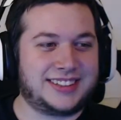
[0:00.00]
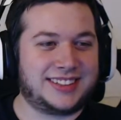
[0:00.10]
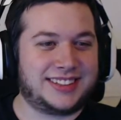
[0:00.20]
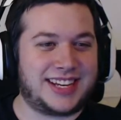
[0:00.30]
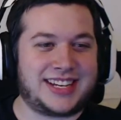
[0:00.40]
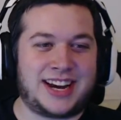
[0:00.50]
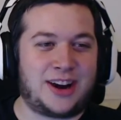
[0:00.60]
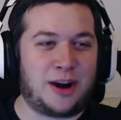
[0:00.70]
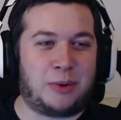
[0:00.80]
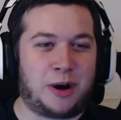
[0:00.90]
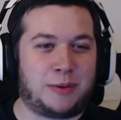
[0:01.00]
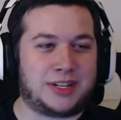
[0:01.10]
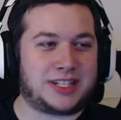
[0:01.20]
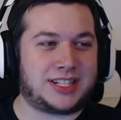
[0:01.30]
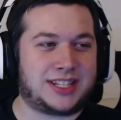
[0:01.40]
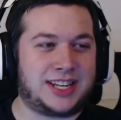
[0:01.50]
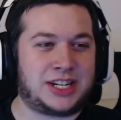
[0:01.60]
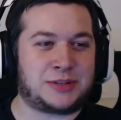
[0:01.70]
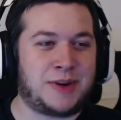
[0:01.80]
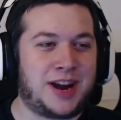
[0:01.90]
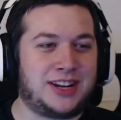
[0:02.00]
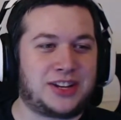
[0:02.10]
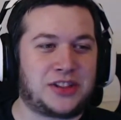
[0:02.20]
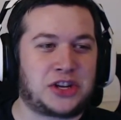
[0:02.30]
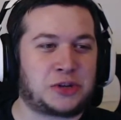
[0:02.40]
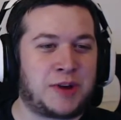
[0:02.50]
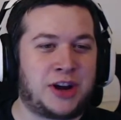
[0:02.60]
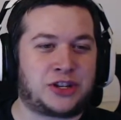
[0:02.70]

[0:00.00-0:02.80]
They did it on purpose. They just made her so